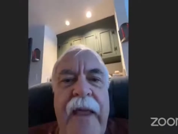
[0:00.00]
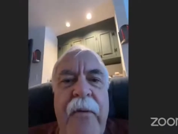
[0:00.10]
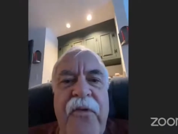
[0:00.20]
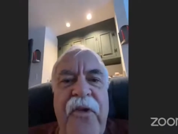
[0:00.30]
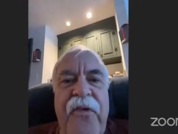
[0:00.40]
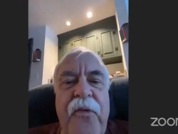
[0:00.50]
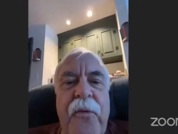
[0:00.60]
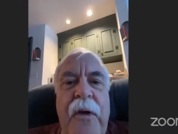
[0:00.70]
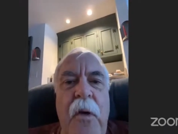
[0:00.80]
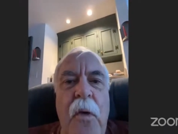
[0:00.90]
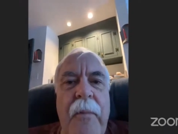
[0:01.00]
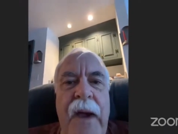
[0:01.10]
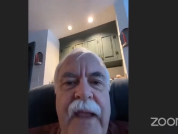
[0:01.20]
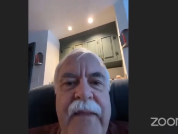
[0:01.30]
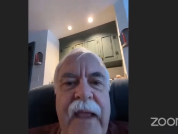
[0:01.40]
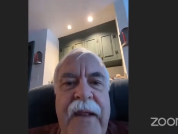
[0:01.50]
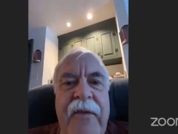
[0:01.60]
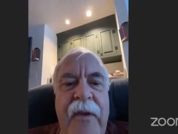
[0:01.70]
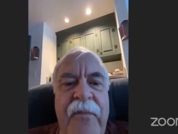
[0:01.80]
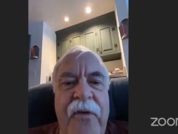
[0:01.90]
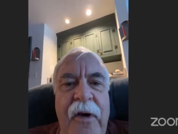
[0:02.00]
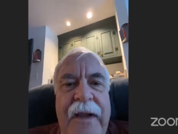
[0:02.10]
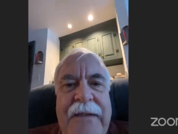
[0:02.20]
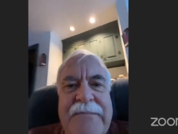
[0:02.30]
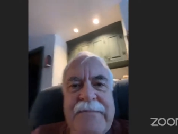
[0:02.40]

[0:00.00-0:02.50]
that was just to record my attendance. I'm sorry.